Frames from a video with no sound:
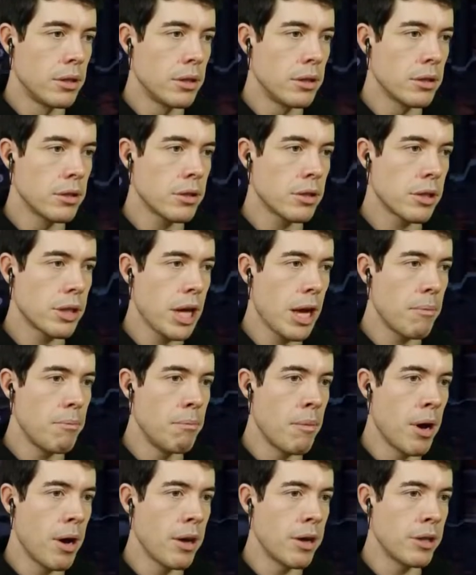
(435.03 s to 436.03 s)
So that
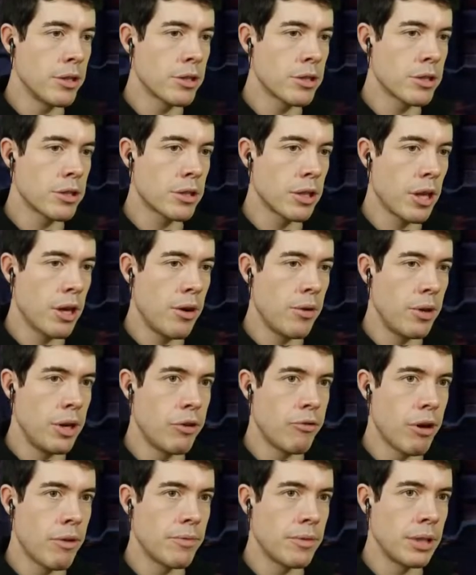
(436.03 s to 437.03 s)
mine's slowly
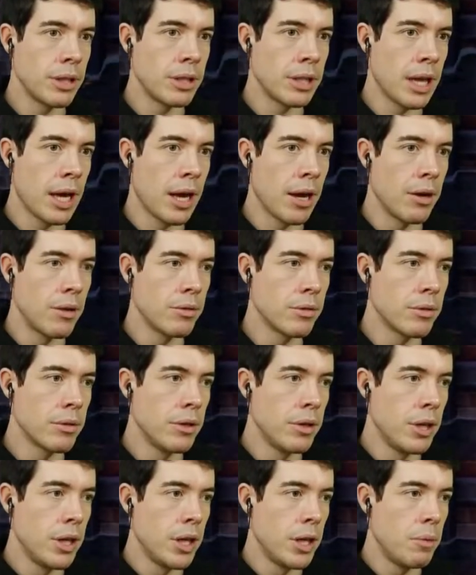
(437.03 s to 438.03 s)
drifting down,
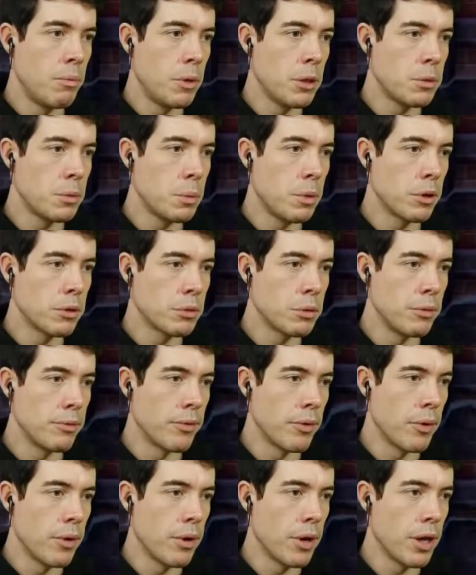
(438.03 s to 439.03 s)
which you want to
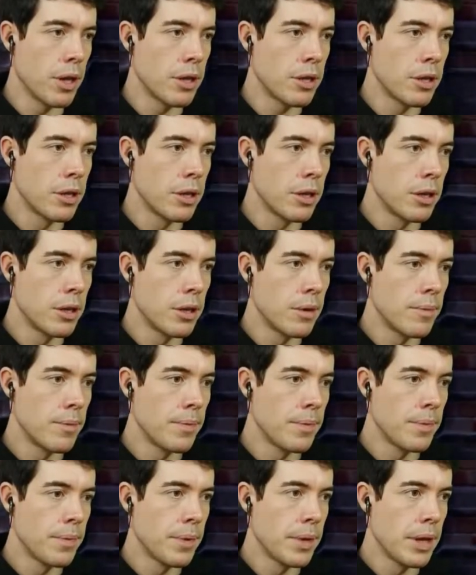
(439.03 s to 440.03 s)
avoid.
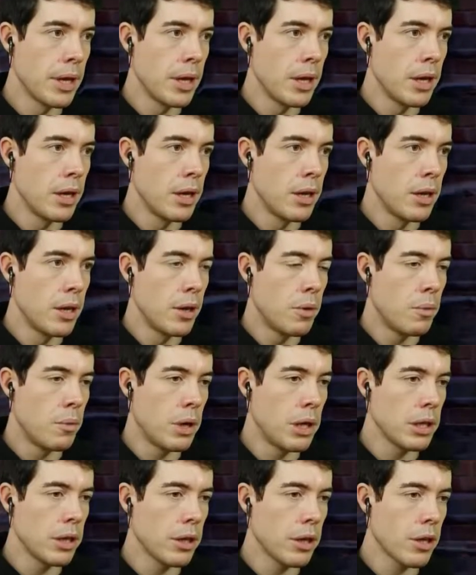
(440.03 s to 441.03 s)

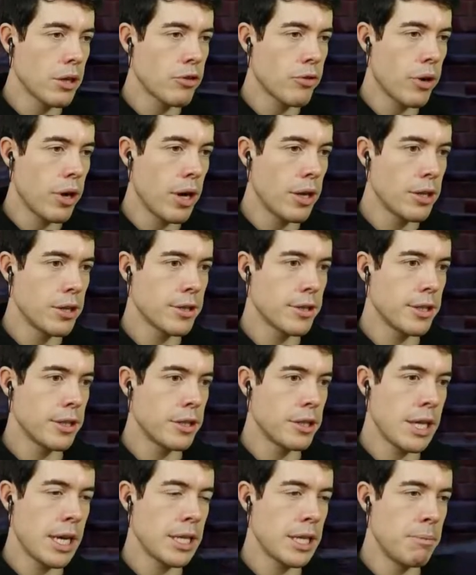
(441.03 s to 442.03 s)
Why don't I try just to
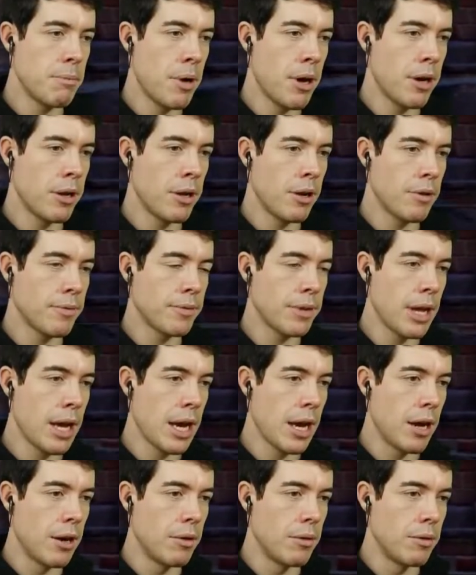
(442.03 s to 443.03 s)
set the mine off
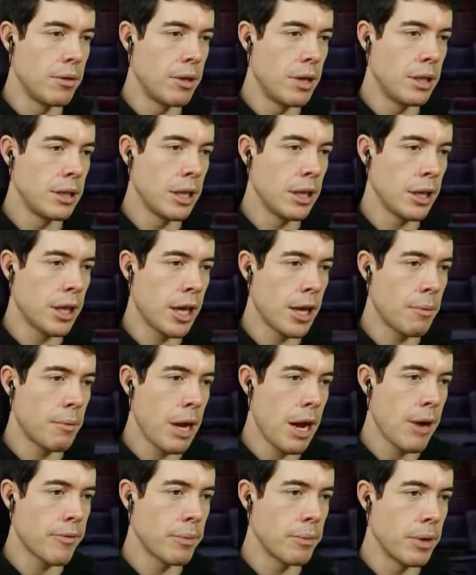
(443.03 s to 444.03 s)
now and then get
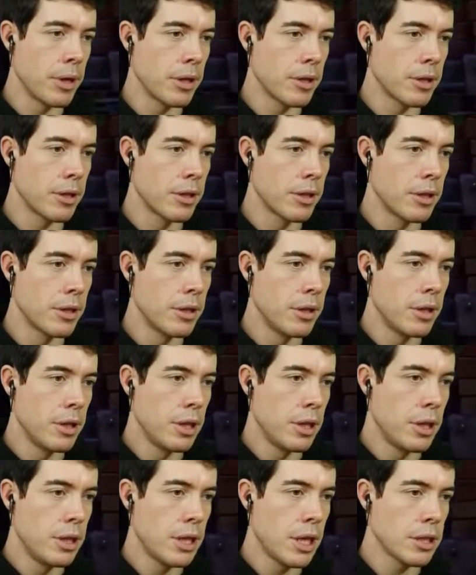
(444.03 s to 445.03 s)
away from it?
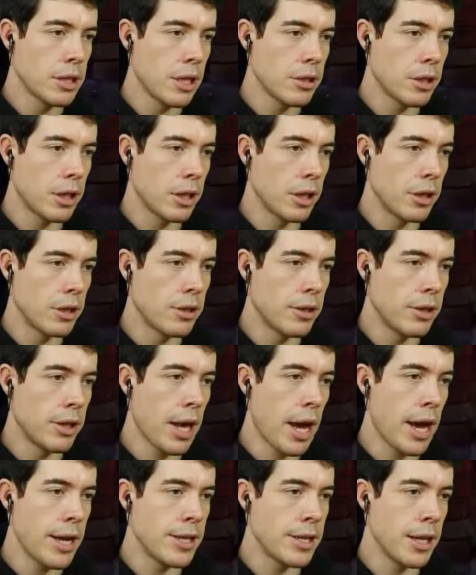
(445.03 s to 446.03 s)
That sounds like a good
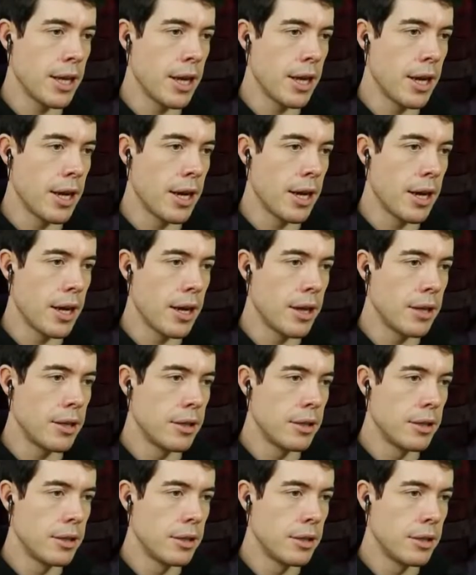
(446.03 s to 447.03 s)
idea.
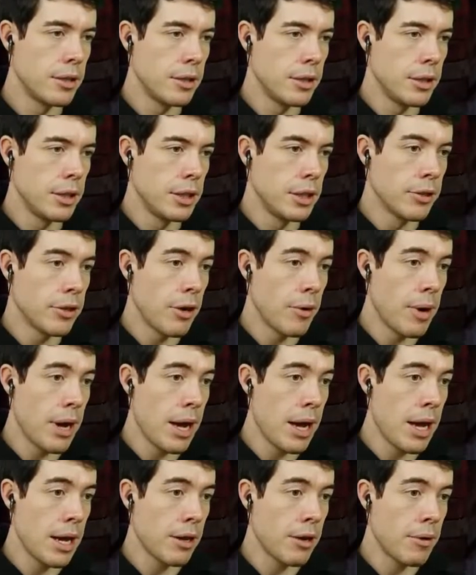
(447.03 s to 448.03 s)
Go
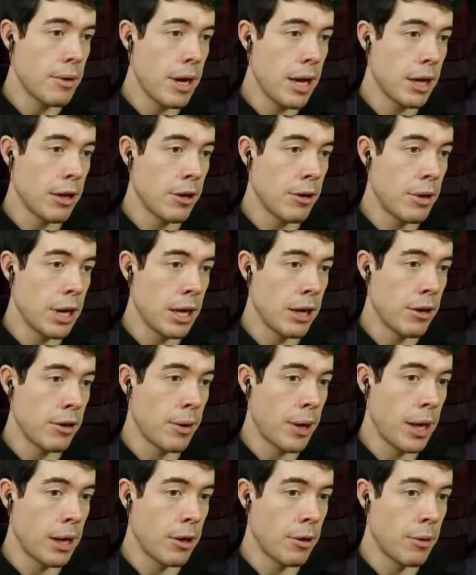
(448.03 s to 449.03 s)
away, go away, go away, go
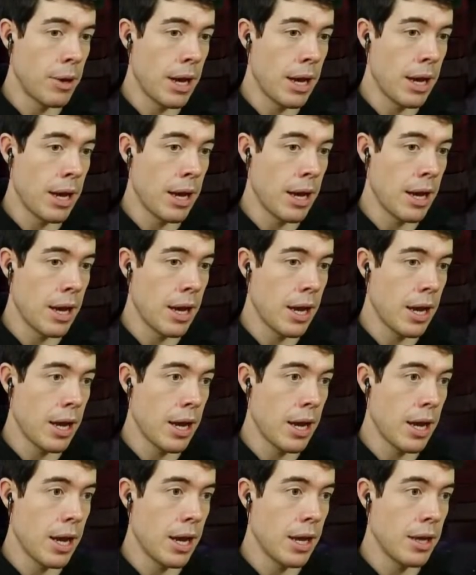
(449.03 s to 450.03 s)
away, go
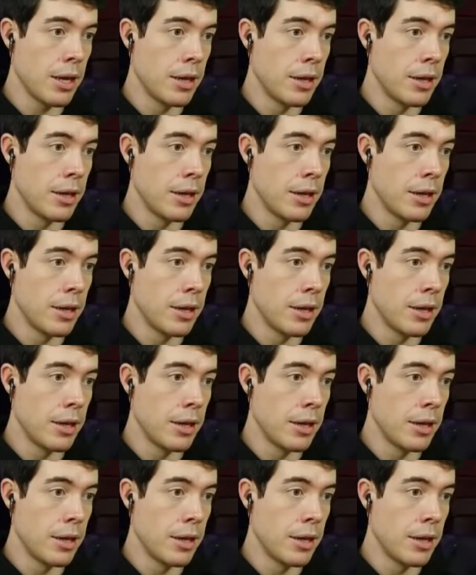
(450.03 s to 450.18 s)
away.